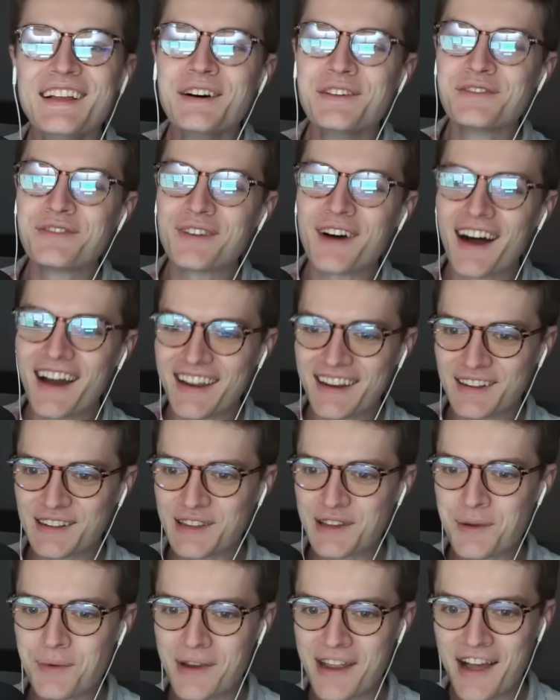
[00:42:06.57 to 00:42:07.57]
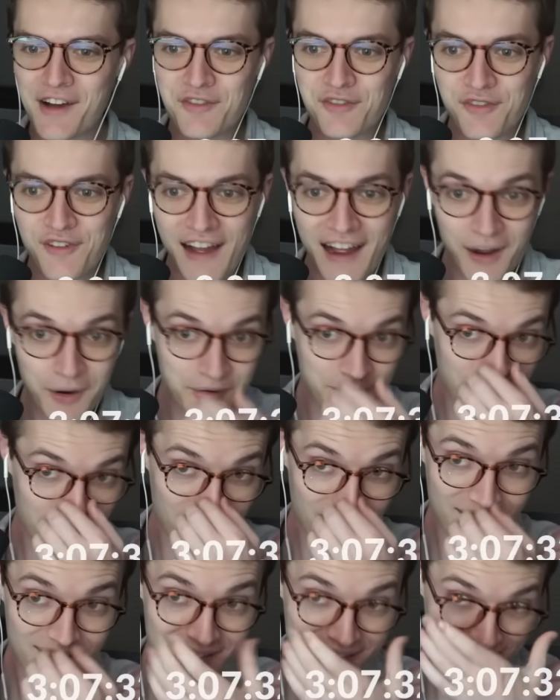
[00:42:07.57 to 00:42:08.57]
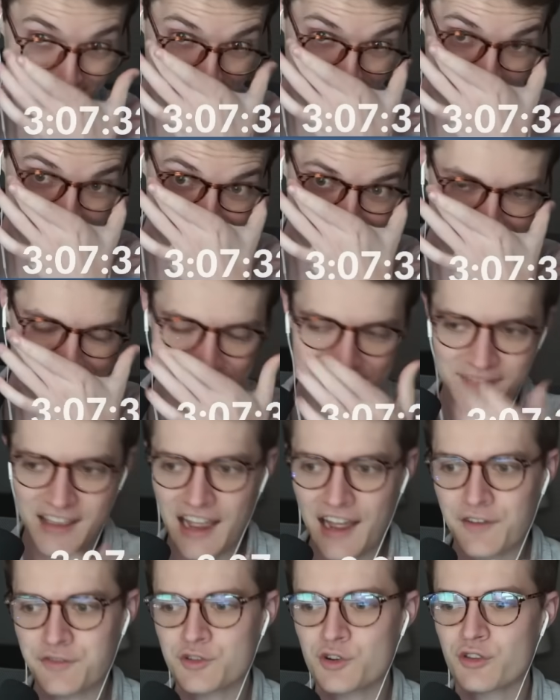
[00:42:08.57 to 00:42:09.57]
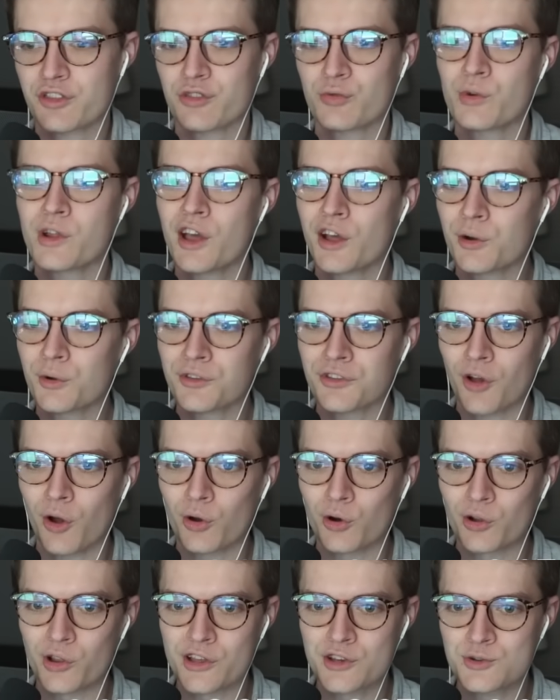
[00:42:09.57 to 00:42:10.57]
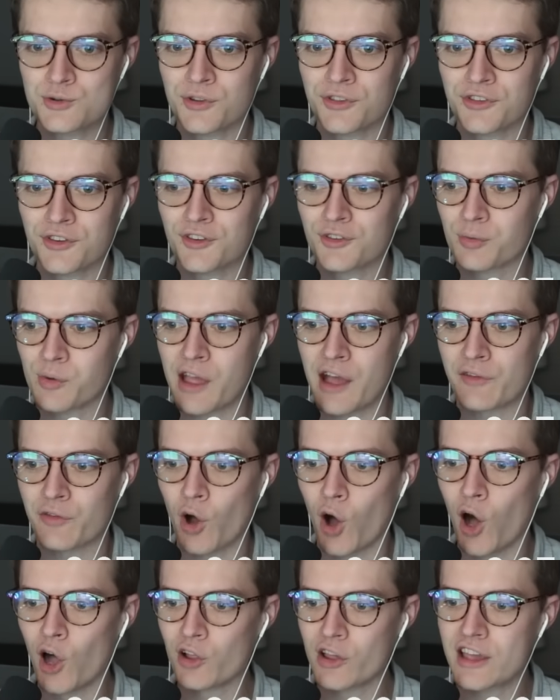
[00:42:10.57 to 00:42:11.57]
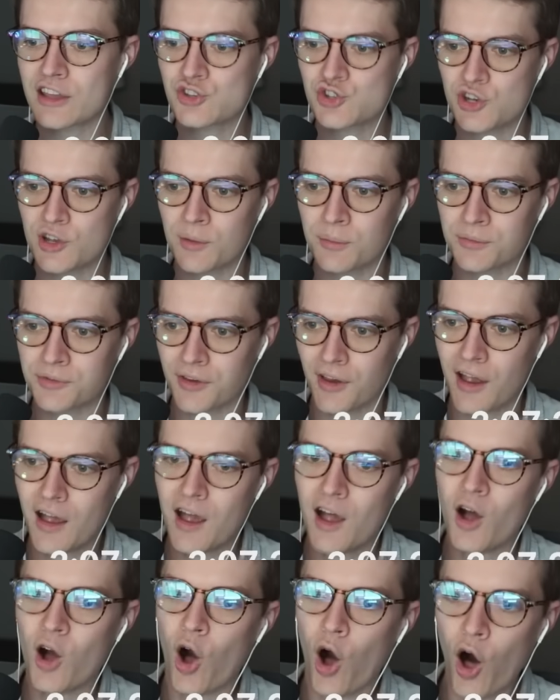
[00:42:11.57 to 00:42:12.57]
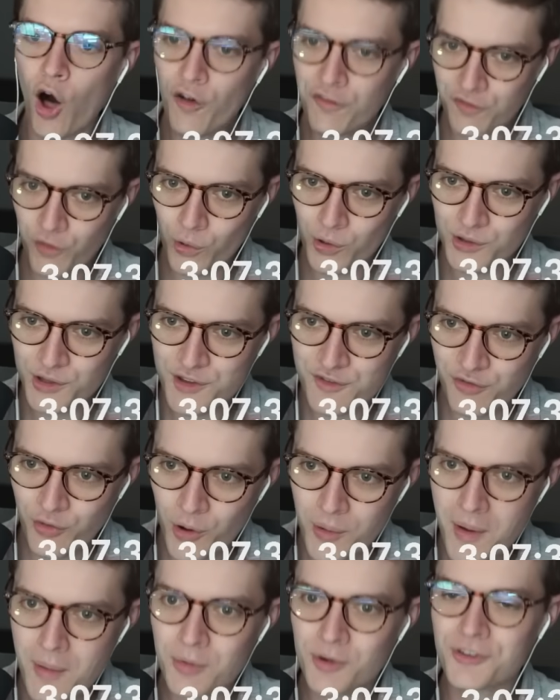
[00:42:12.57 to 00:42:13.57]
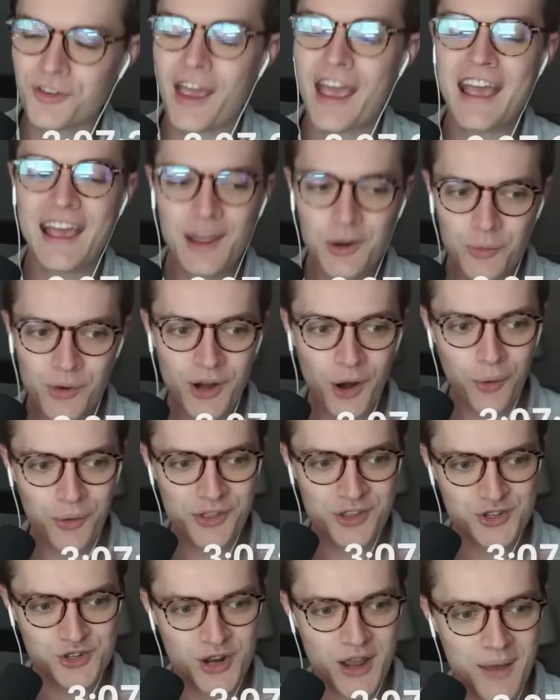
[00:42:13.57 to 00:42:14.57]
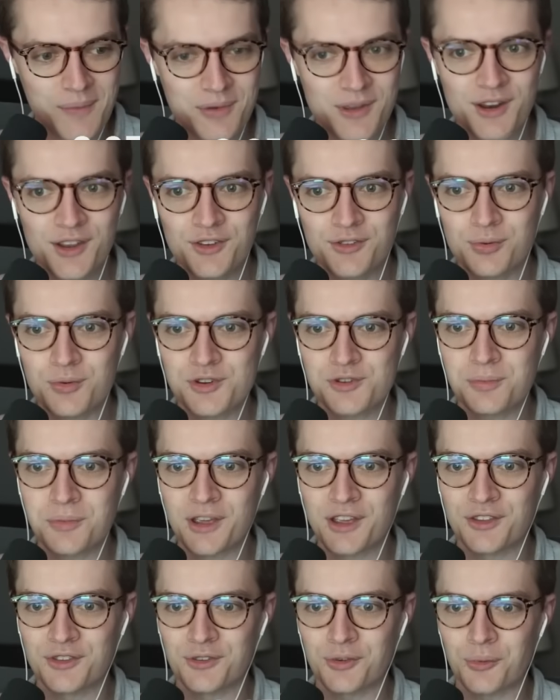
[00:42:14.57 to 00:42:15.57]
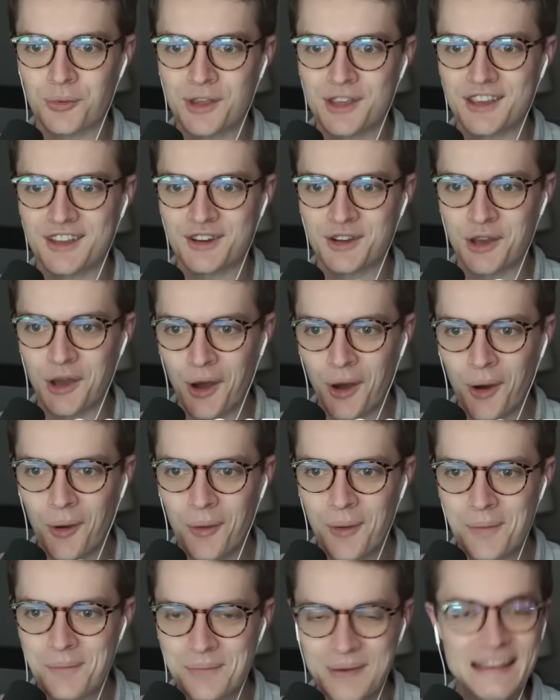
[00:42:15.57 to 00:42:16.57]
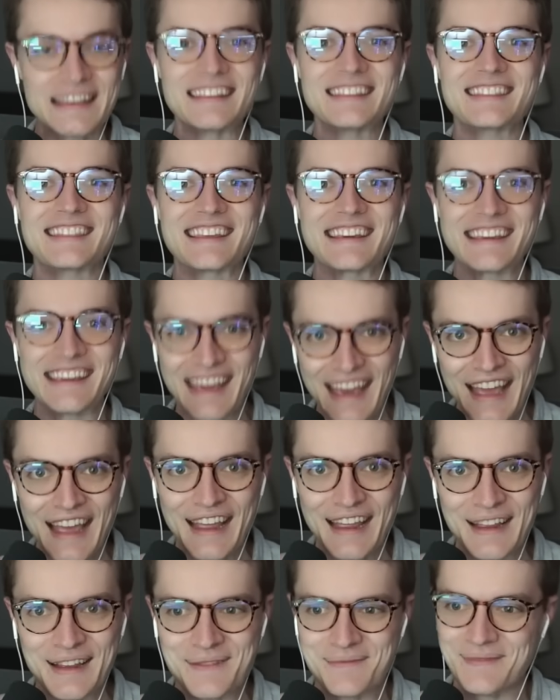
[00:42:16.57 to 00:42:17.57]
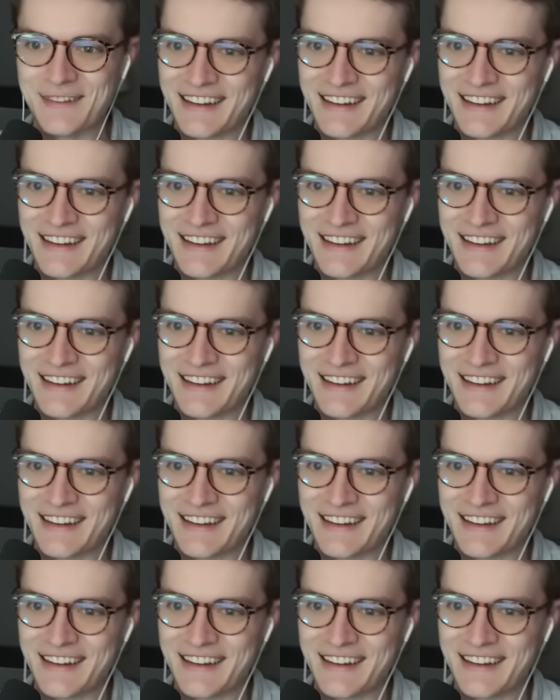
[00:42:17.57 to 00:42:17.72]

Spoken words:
Finally, we have found her. After 300 total entrances, we have all 8 gyms, all 4 Elite Four members, and we know where the champion is, which means we can go beat the game.